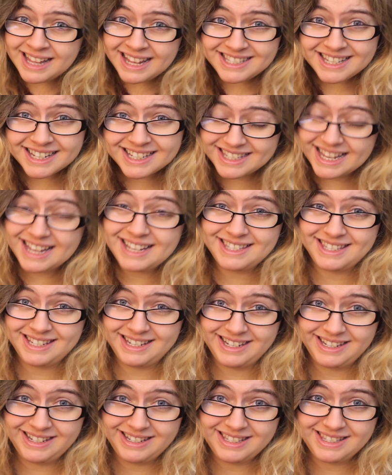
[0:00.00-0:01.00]
their
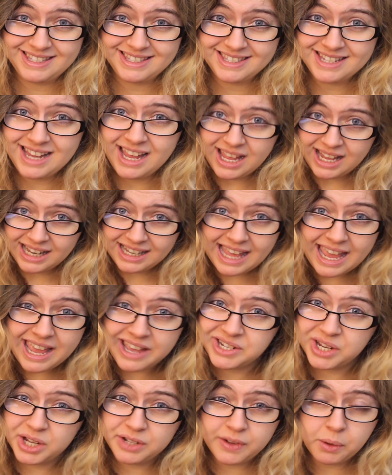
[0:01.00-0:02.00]
successes,
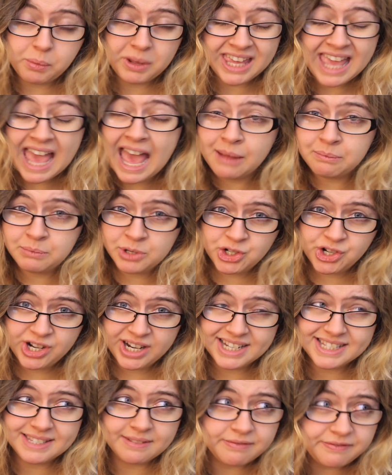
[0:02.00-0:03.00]
layered over with camera
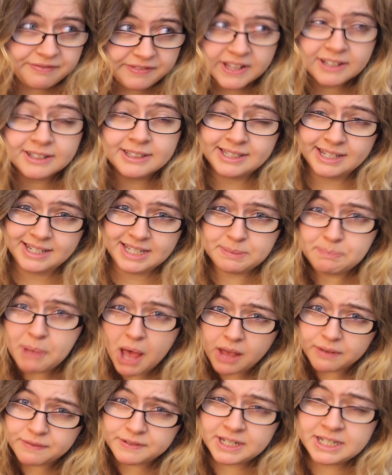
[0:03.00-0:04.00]
tricks and filters,
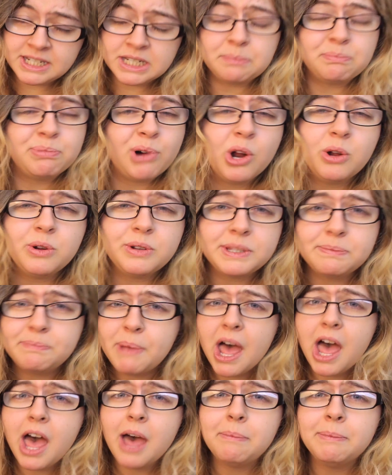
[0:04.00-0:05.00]
puffed into prose
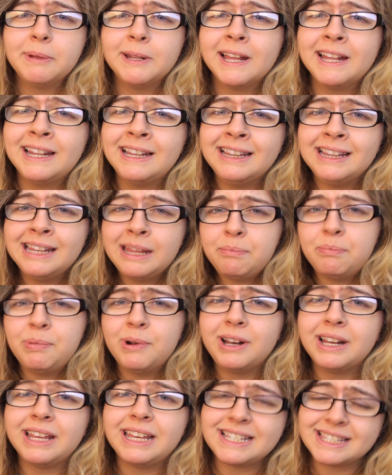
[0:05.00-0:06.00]
purple and
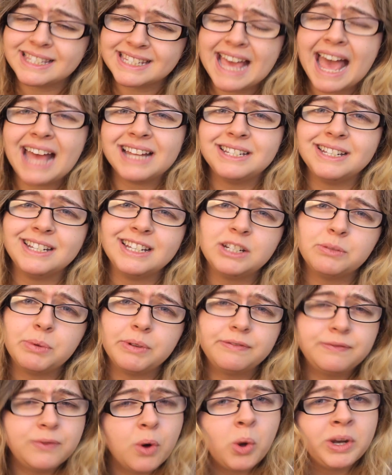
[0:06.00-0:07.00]
liberally scattered
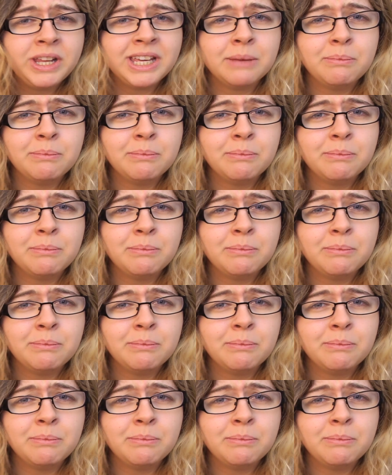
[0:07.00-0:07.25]
with fawning